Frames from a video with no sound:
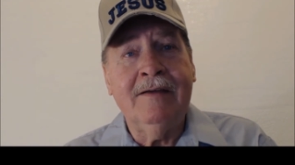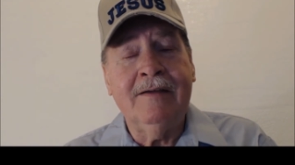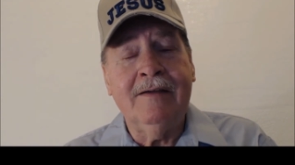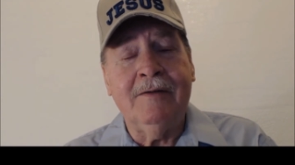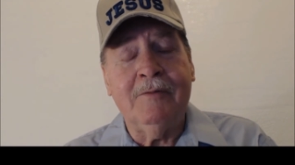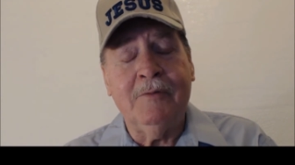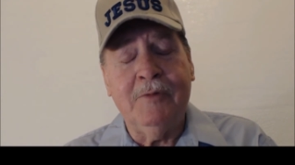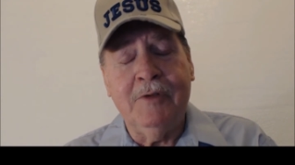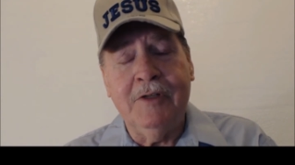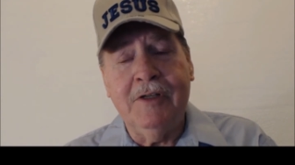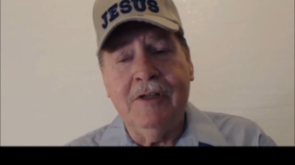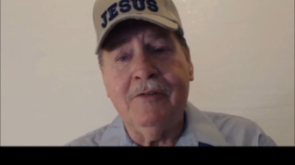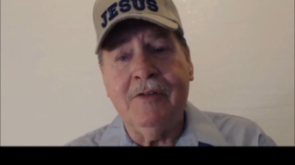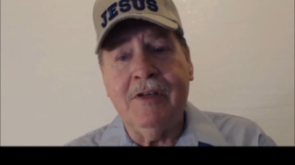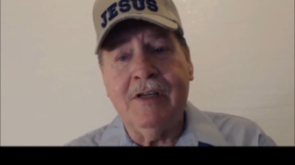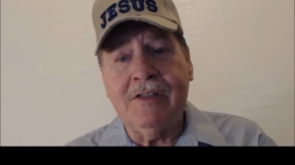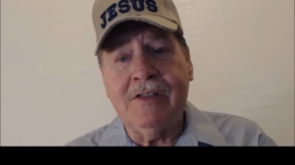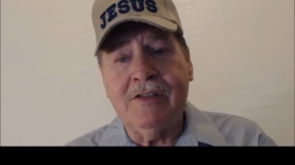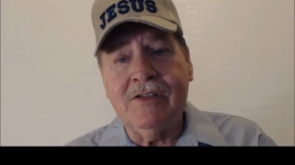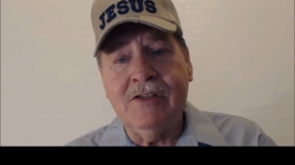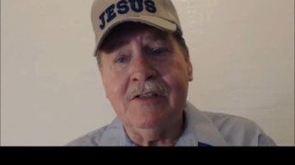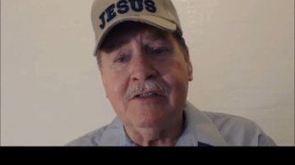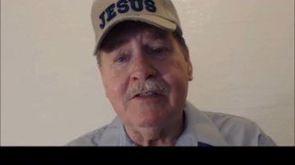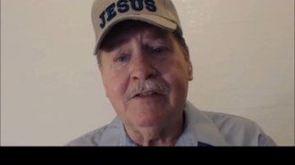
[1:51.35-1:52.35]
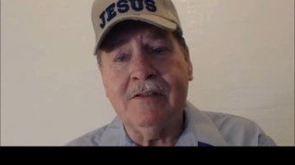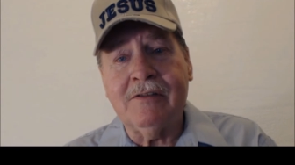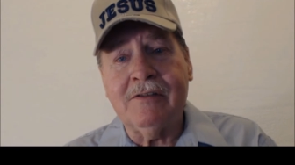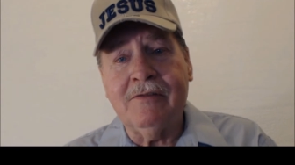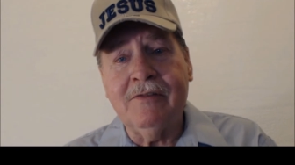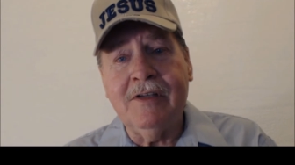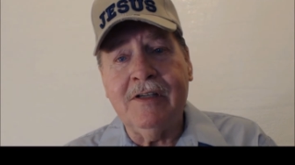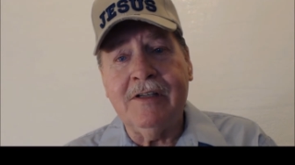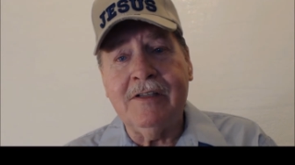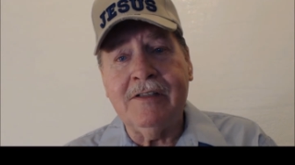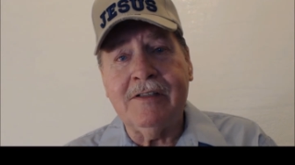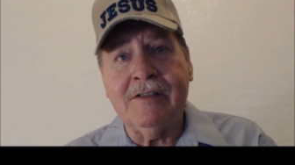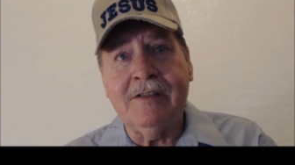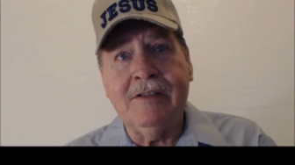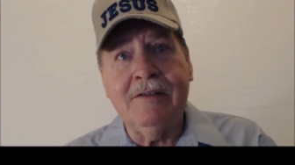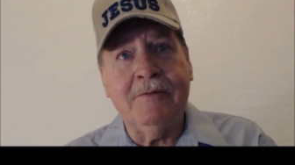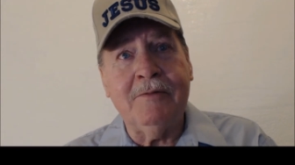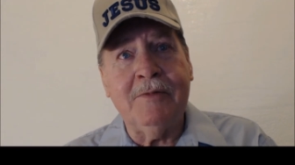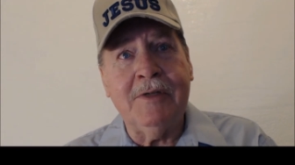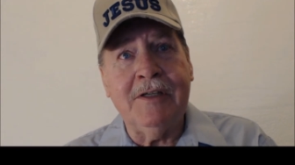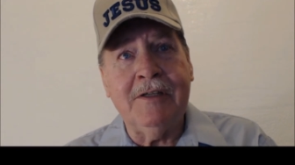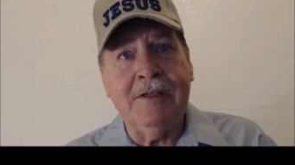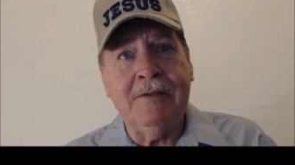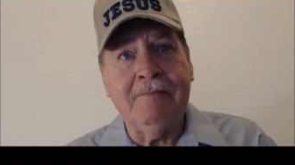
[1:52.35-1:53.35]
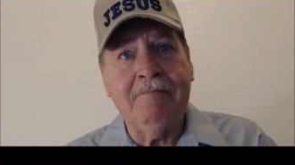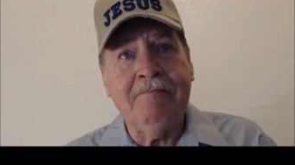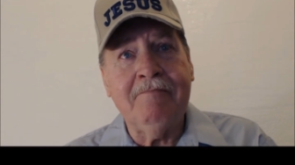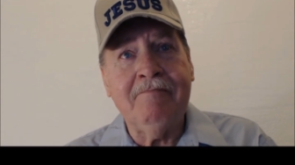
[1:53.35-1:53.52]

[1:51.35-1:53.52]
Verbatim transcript: And we know that's Jesus Christ, don't we?